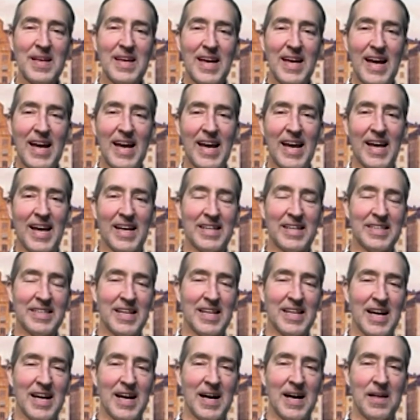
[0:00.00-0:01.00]
And
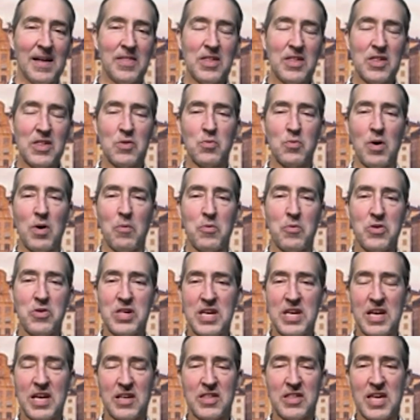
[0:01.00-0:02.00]
this is what we're
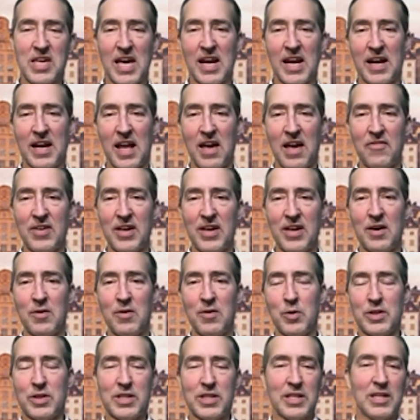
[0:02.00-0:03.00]
seeing in Scandinavia,
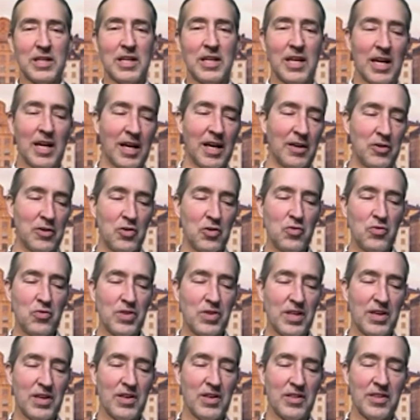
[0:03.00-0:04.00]
what the news
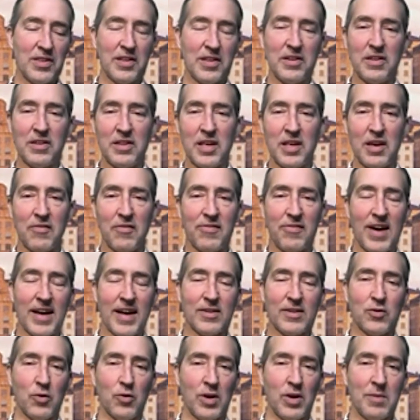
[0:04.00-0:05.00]
is and the
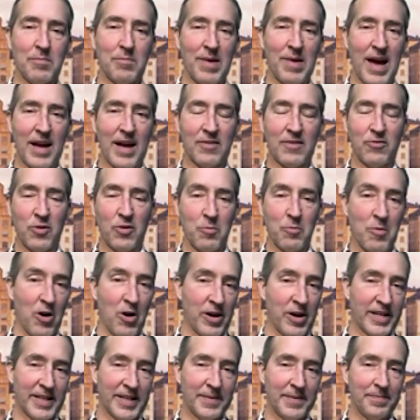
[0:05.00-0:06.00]
effect or impact for the
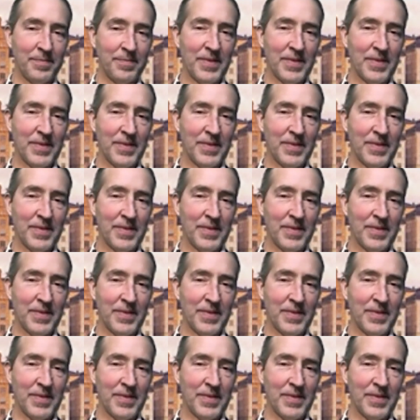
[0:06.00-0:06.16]
market,